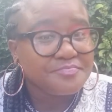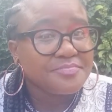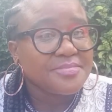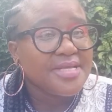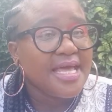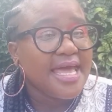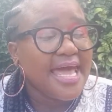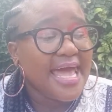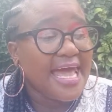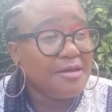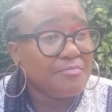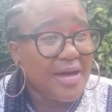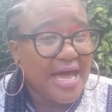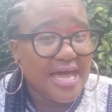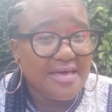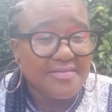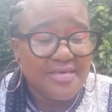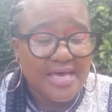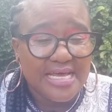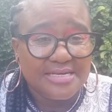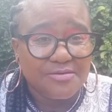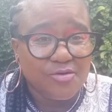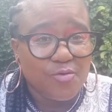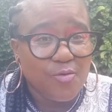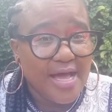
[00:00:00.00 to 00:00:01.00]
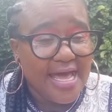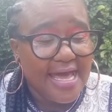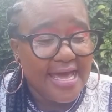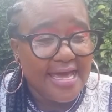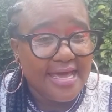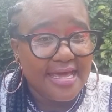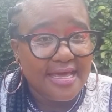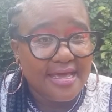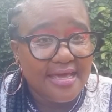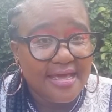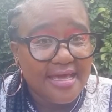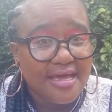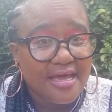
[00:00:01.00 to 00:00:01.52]
and by the
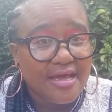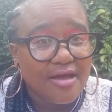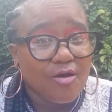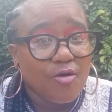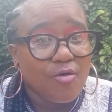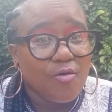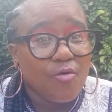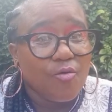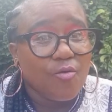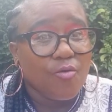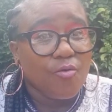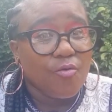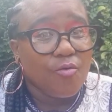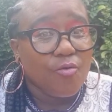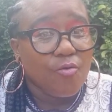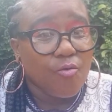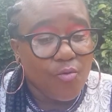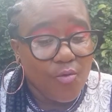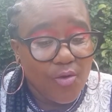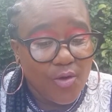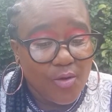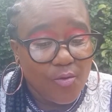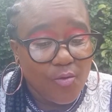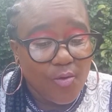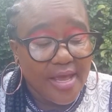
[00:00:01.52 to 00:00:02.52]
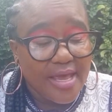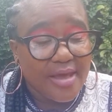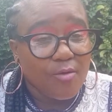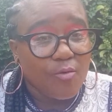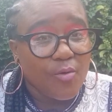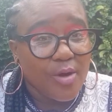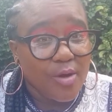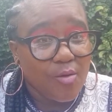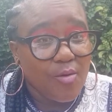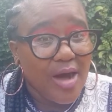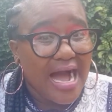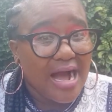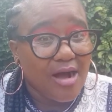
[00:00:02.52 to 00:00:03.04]
way,
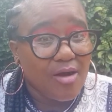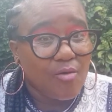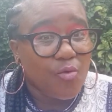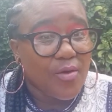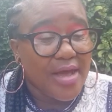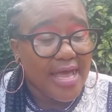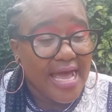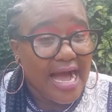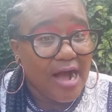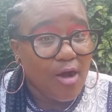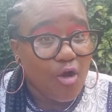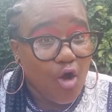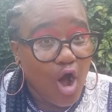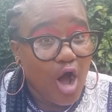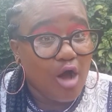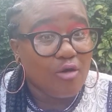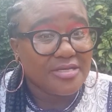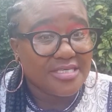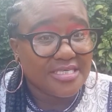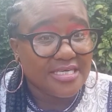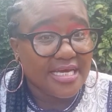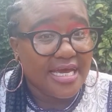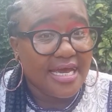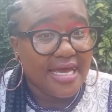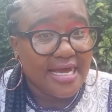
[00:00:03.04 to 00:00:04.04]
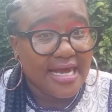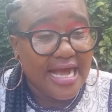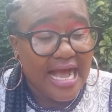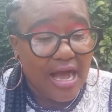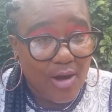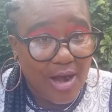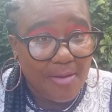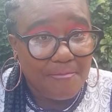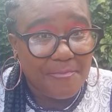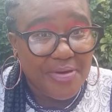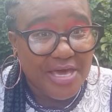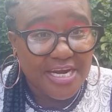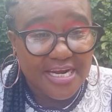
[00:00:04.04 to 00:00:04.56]
we are quoting
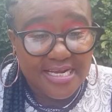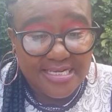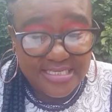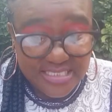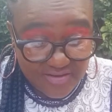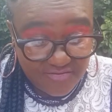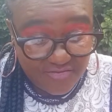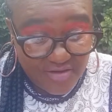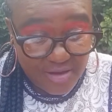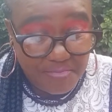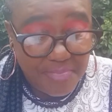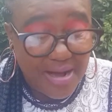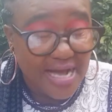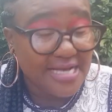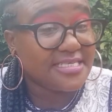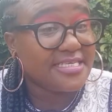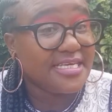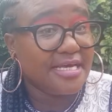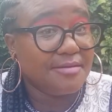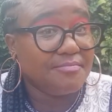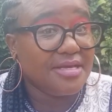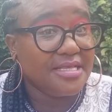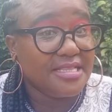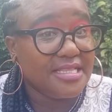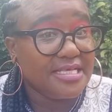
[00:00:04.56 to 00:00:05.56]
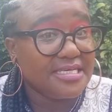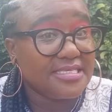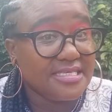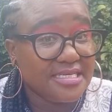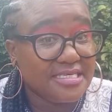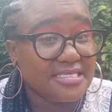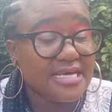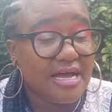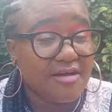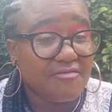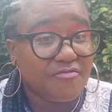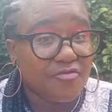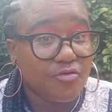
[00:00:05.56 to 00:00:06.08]
our parents verbatim in this
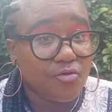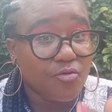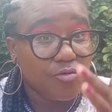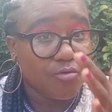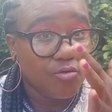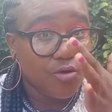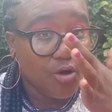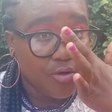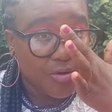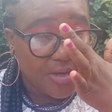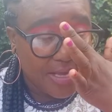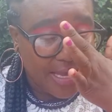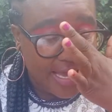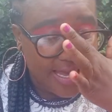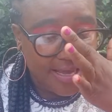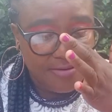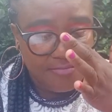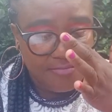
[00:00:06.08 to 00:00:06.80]
interview. Okay?